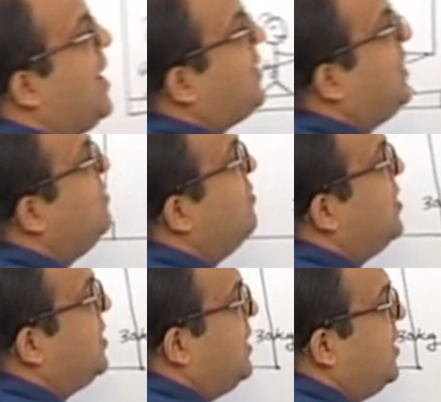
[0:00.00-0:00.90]
will be acting
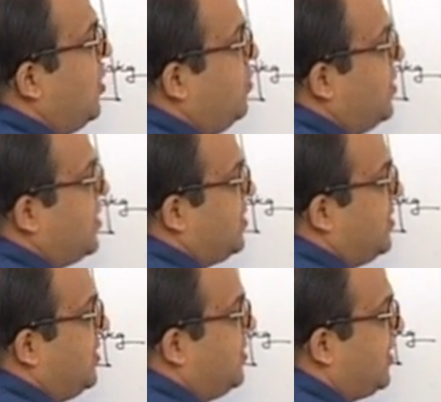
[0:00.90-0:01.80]
vertically
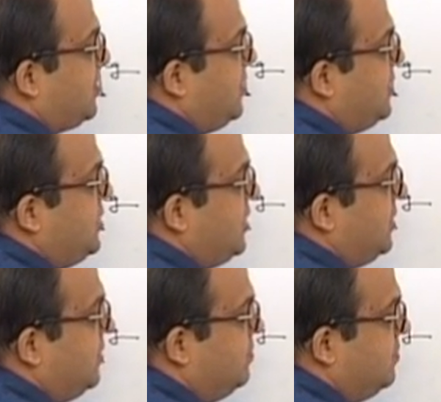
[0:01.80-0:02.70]
downwards, 60
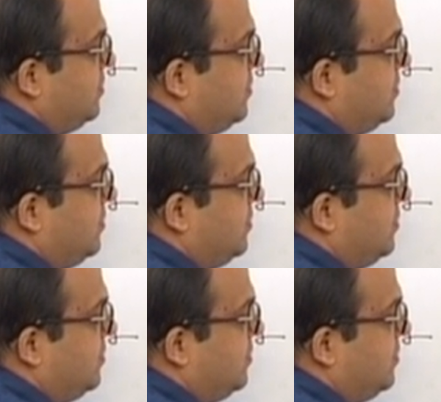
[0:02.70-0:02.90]
g.